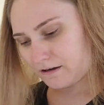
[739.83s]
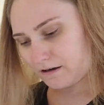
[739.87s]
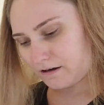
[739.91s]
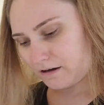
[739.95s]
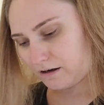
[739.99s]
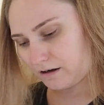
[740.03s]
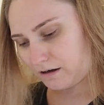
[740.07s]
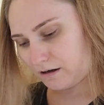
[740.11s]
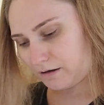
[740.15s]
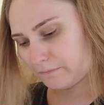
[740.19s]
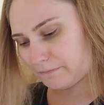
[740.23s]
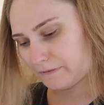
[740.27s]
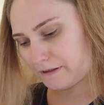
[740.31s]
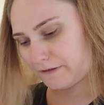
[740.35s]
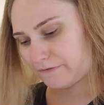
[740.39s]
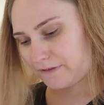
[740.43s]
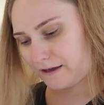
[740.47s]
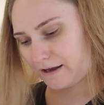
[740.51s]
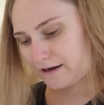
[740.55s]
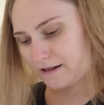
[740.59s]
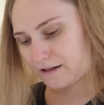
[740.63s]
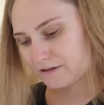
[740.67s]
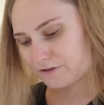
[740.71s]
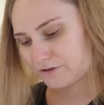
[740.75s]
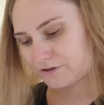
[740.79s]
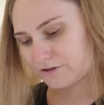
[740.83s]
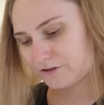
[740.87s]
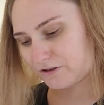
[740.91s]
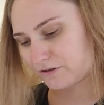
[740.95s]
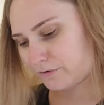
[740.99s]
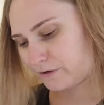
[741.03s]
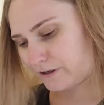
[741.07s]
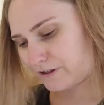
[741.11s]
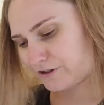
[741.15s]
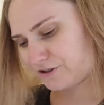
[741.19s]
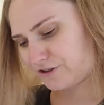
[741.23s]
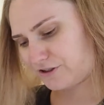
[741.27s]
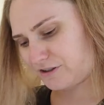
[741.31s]
if that answers the
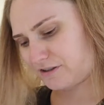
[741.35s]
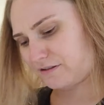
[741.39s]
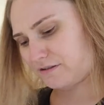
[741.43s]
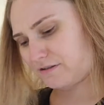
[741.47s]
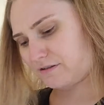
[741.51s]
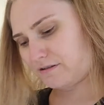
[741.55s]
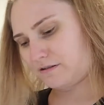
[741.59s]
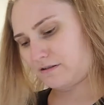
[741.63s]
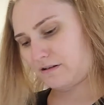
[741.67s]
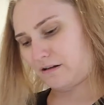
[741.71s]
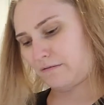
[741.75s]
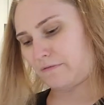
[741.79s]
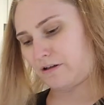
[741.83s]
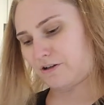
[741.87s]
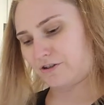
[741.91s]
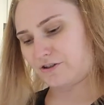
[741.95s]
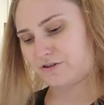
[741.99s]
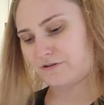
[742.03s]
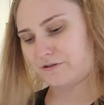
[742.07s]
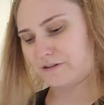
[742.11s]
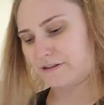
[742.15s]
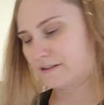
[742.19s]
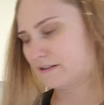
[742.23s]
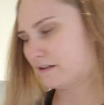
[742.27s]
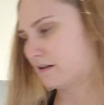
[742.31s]
question. I'm not sure it